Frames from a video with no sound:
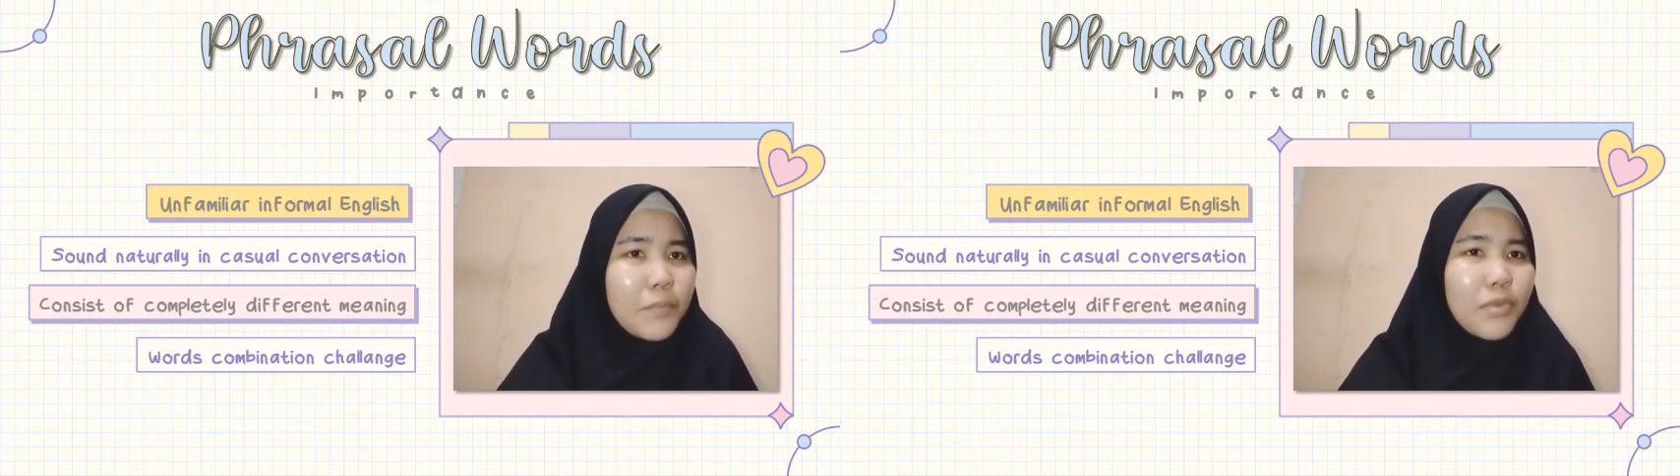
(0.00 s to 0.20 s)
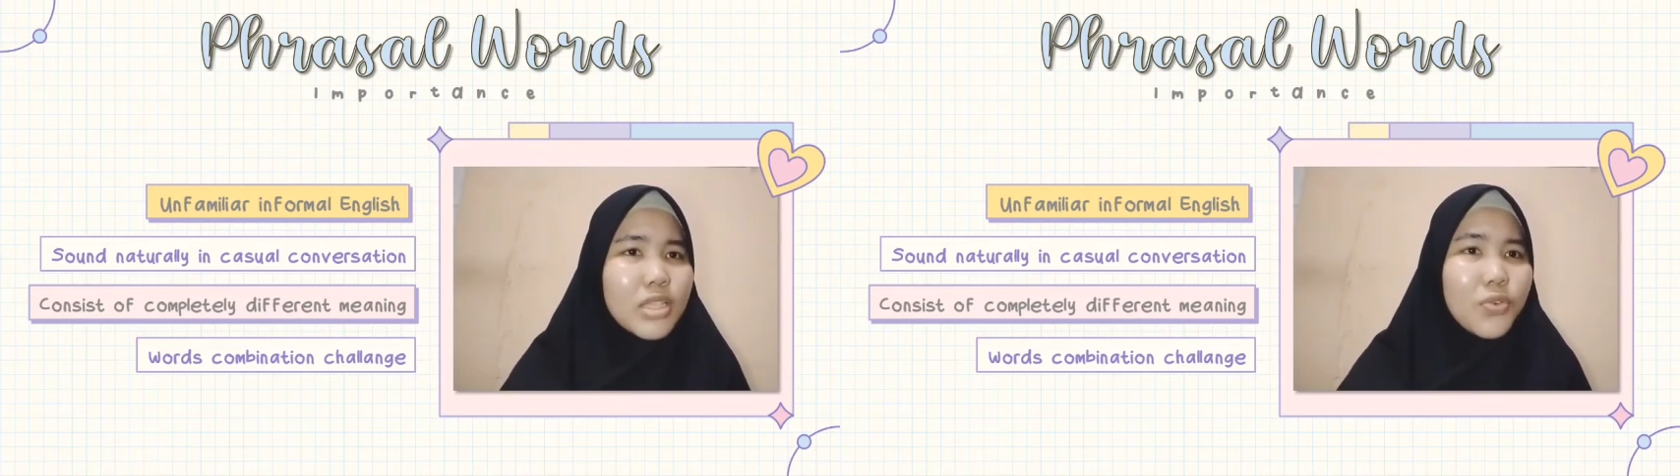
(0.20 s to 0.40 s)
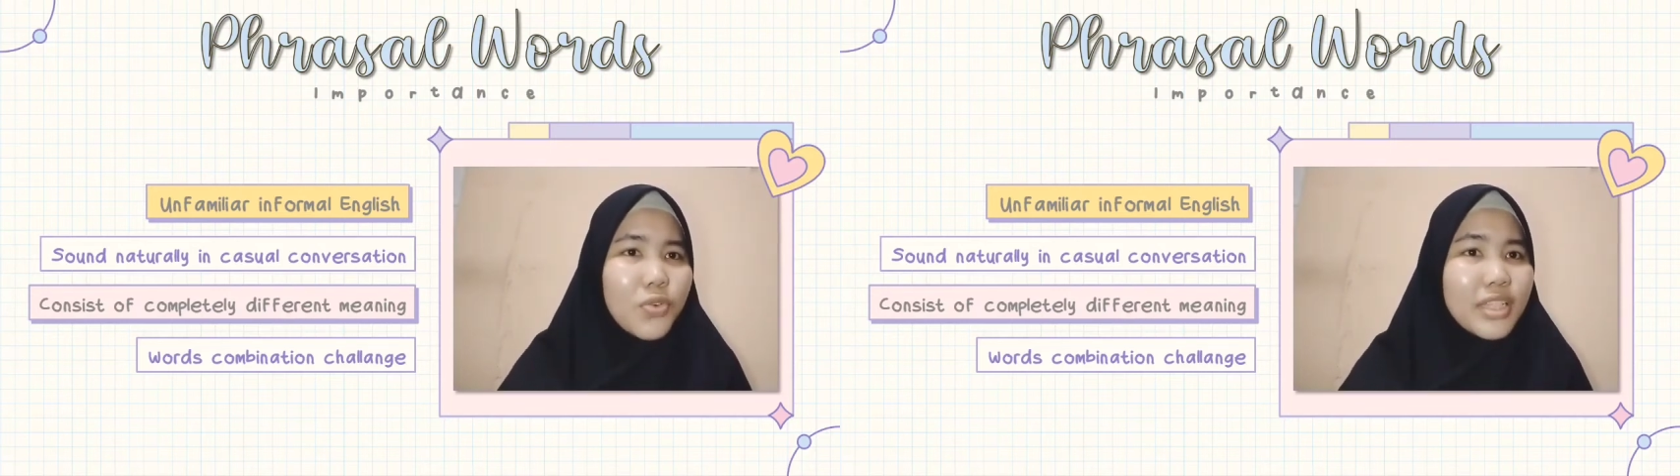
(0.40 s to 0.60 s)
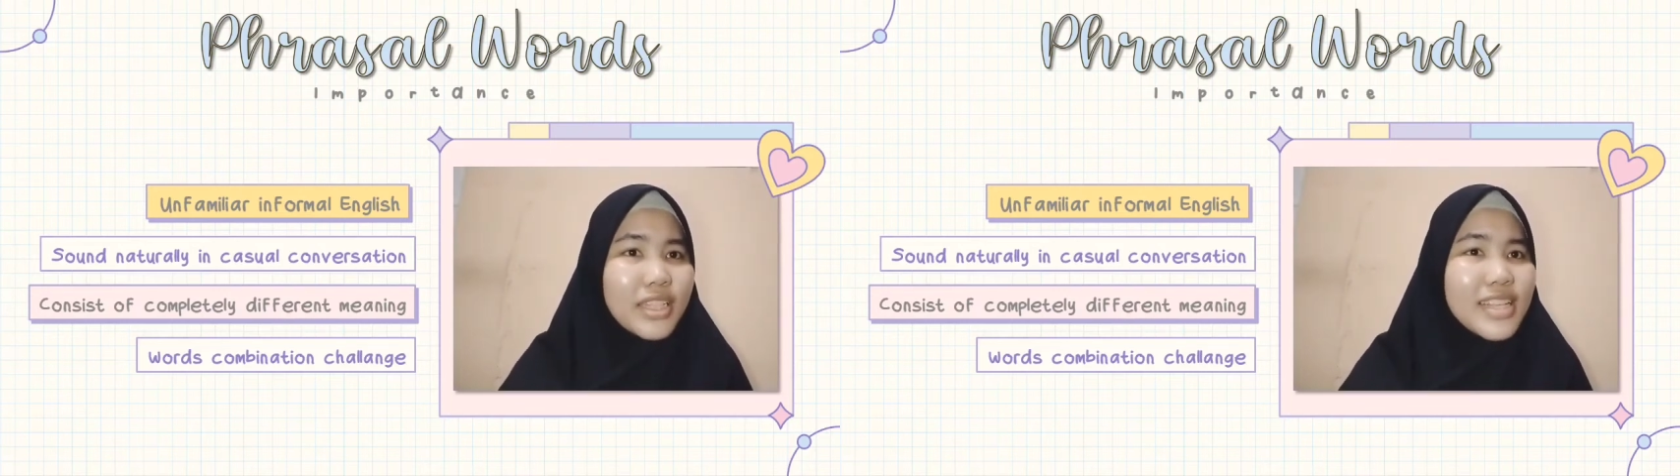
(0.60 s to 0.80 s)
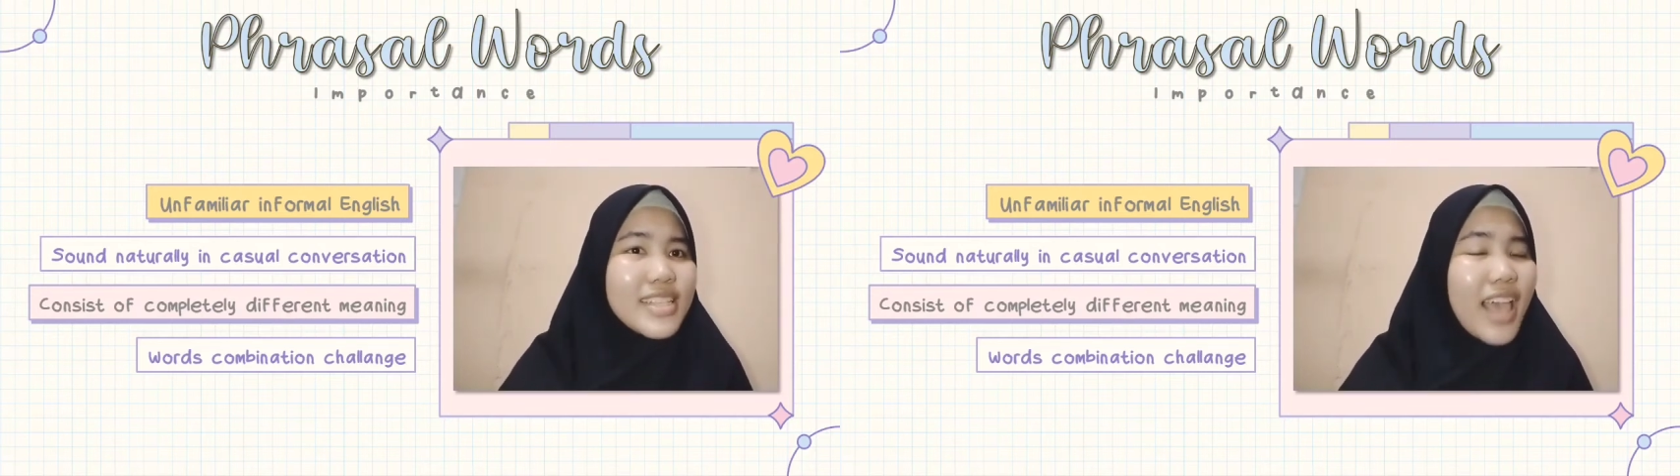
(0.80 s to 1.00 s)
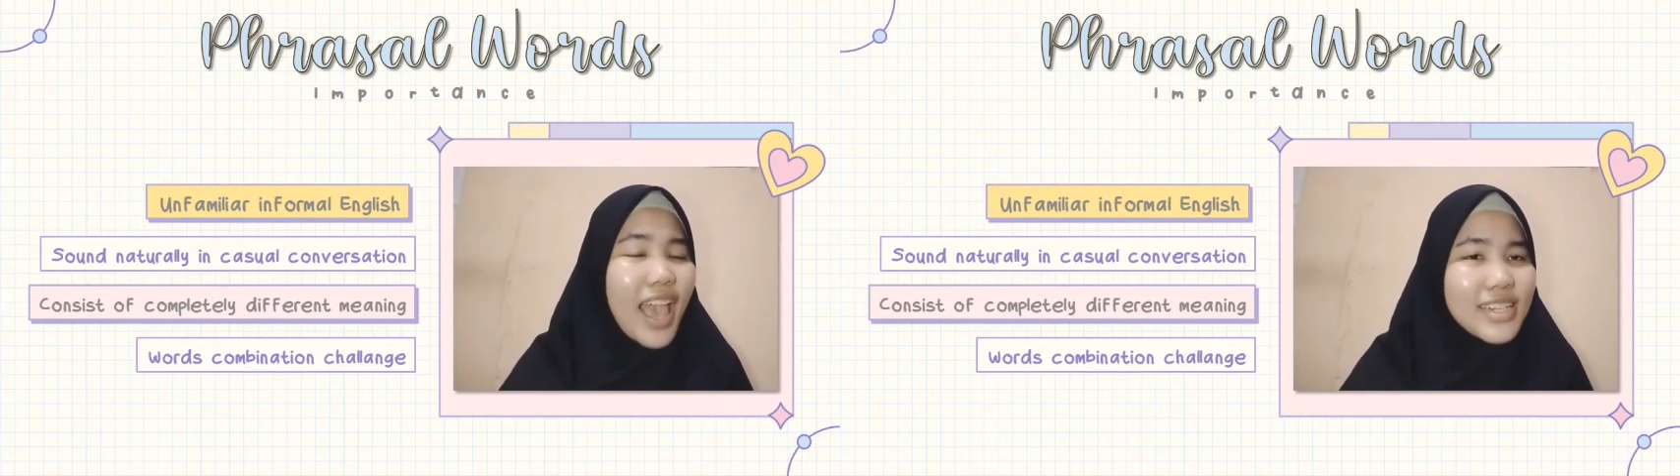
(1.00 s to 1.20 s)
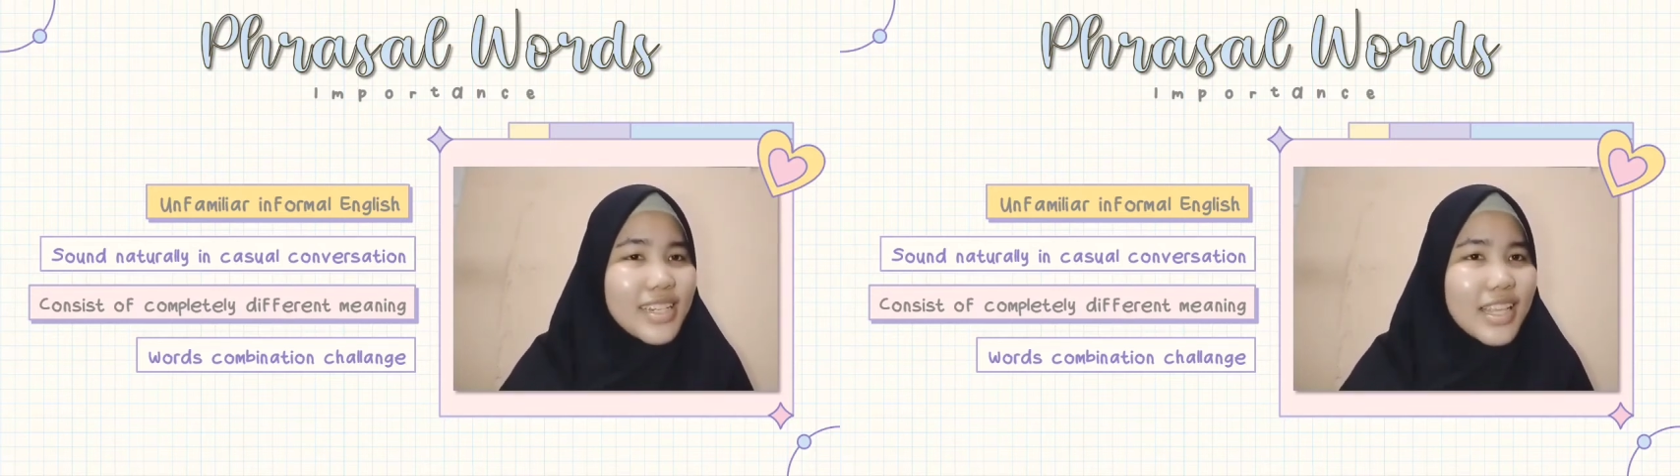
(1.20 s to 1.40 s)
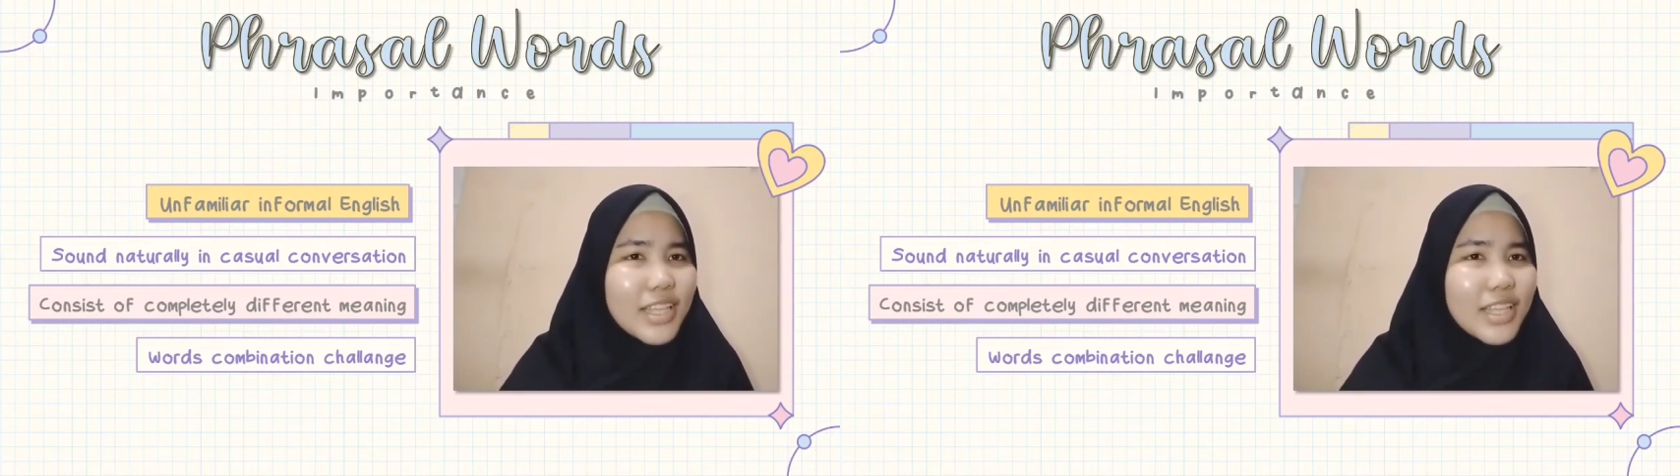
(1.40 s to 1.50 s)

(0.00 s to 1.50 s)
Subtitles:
Phrasal word is actually